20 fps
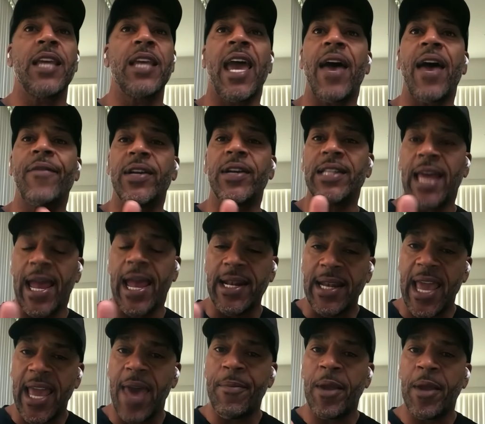to have a
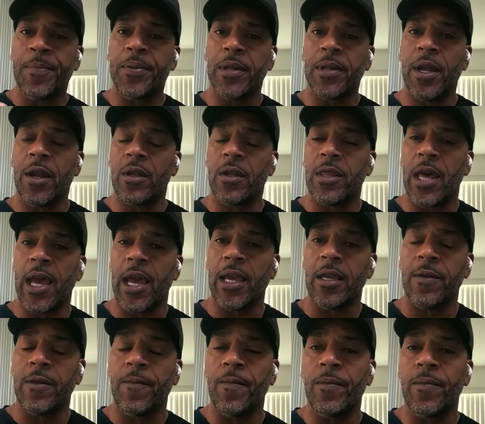dynamic player
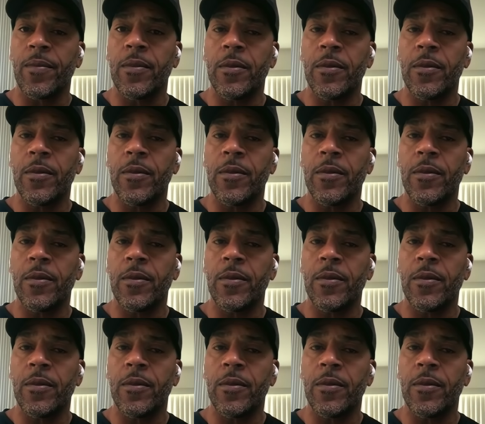like